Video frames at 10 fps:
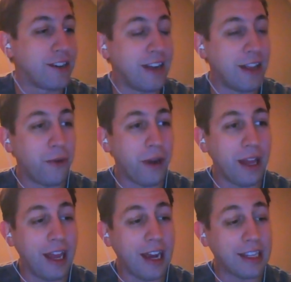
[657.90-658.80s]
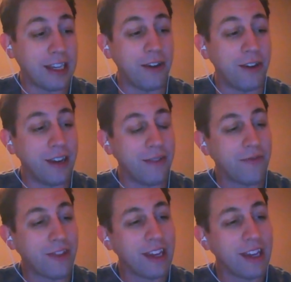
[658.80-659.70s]
and then the way they execute it.
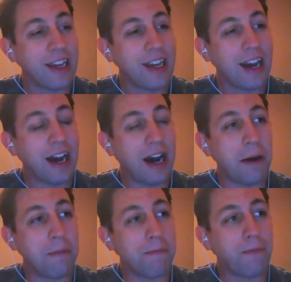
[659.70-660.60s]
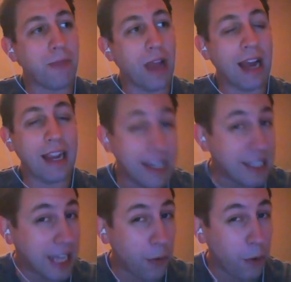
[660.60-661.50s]
I
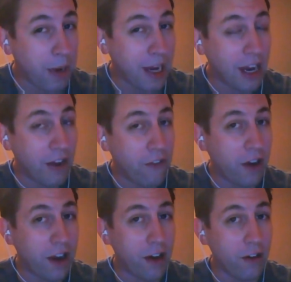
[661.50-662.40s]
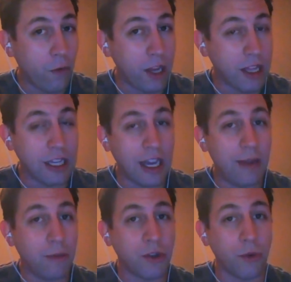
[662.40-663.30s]
guess they were making fun of what at the
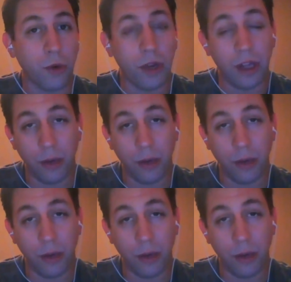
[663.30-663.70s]
time was a really